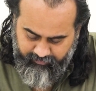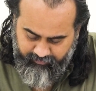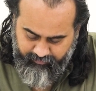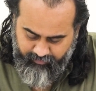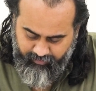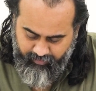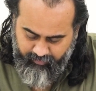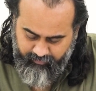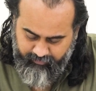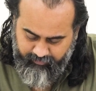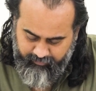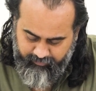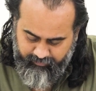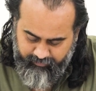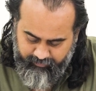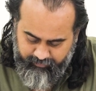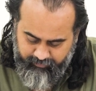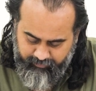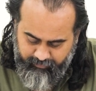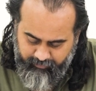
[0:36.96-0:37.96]
from
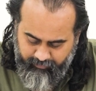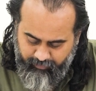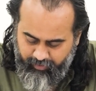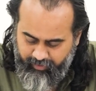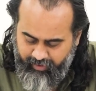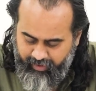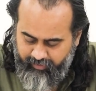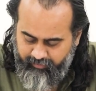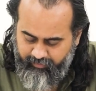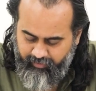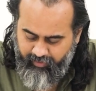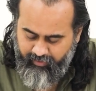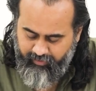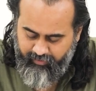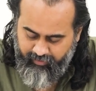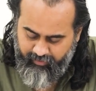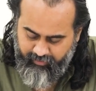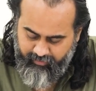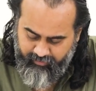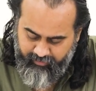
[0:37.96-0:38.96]
what I have
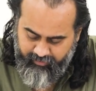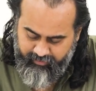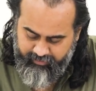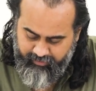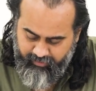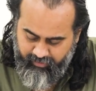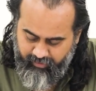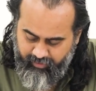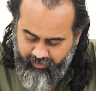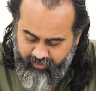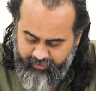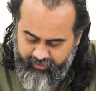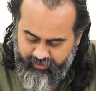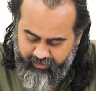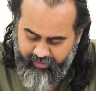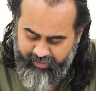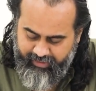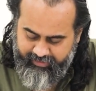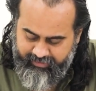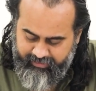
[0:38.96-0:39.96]
learned is called
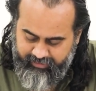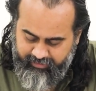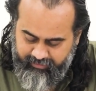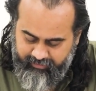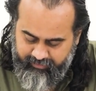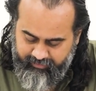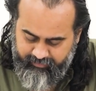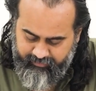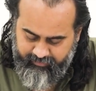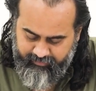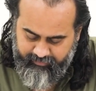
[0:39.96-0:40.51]
Nididhyasana.